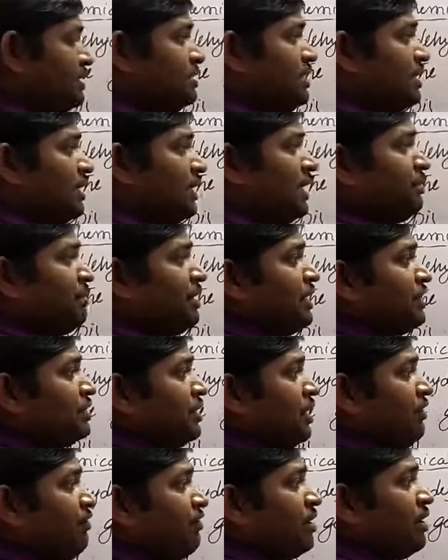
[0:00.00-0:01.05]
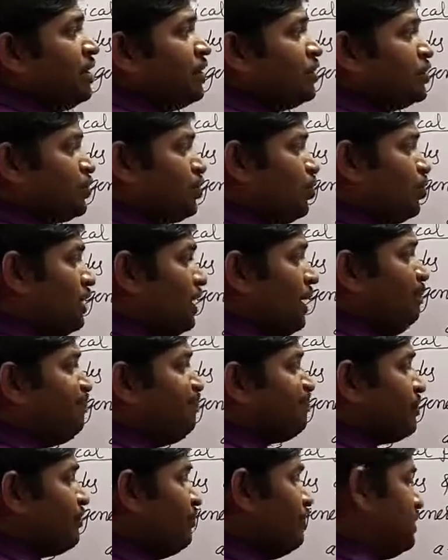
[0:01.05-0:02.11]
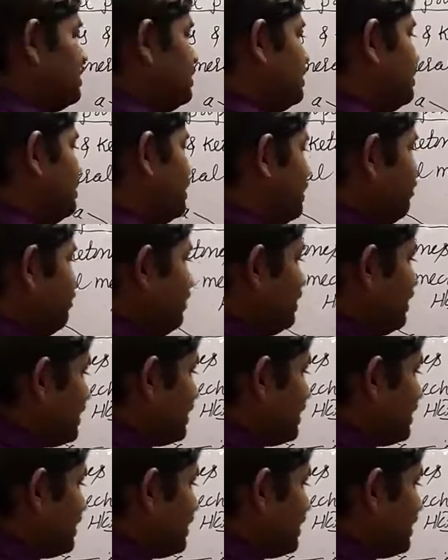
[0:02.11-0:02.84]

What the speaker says: The elimination of sodium, it will takes